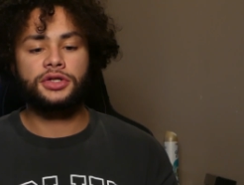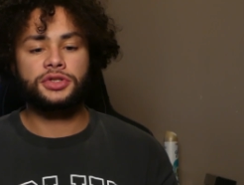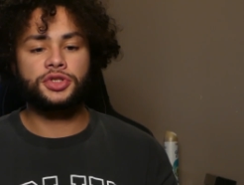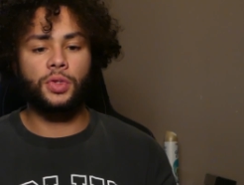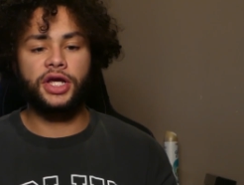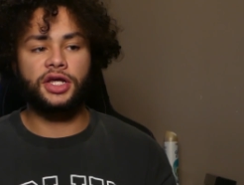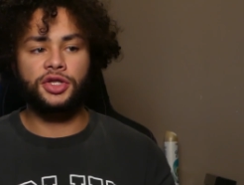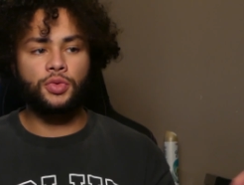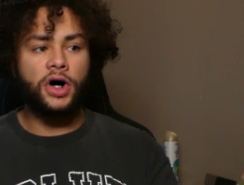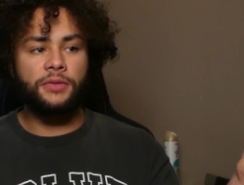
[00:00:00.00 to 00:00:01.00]
So, like,
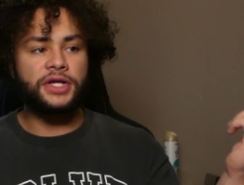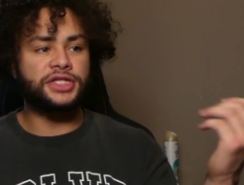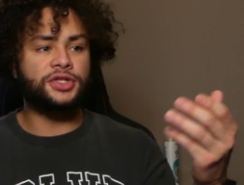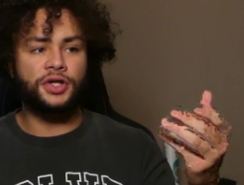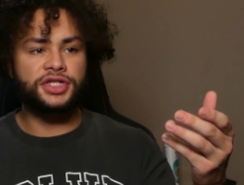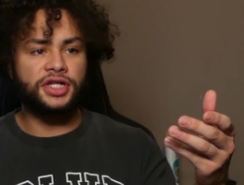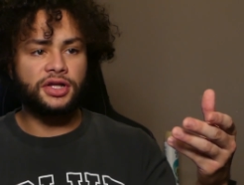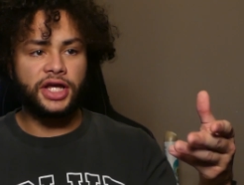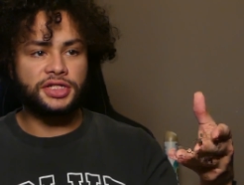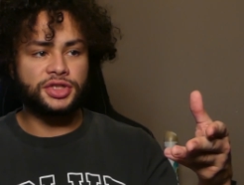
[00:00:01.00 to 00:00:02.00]
you want to basically turn this into,
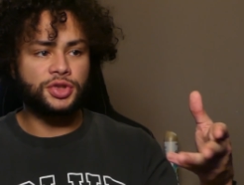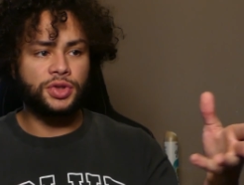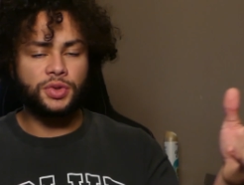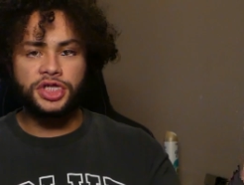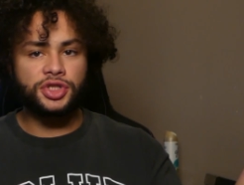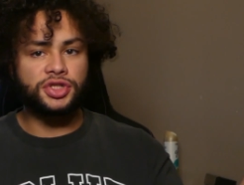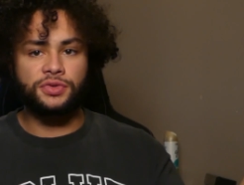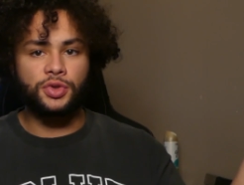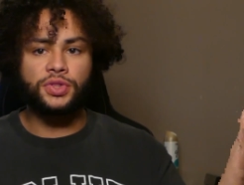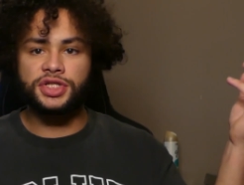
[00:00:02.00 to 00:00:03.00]
like, so you can
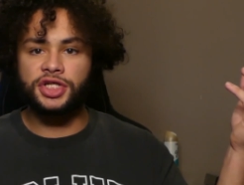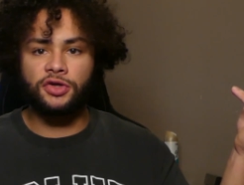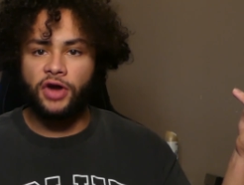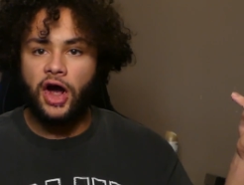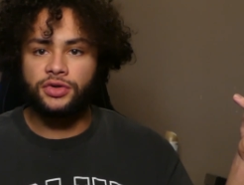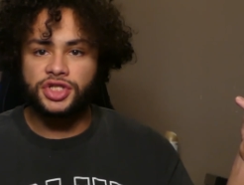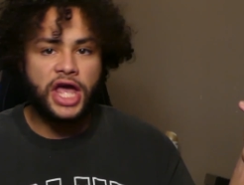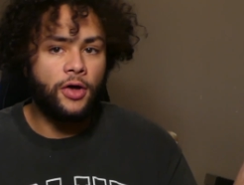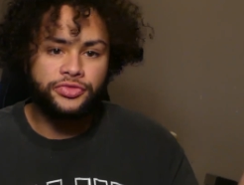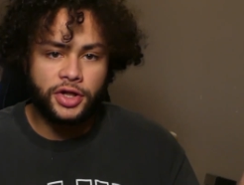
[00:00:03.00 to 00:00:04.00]
just do this year-round, just
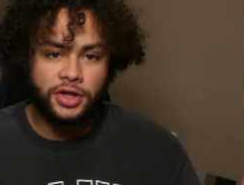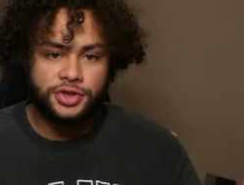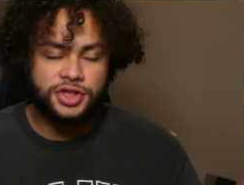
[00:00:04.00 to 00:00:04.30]
healthier.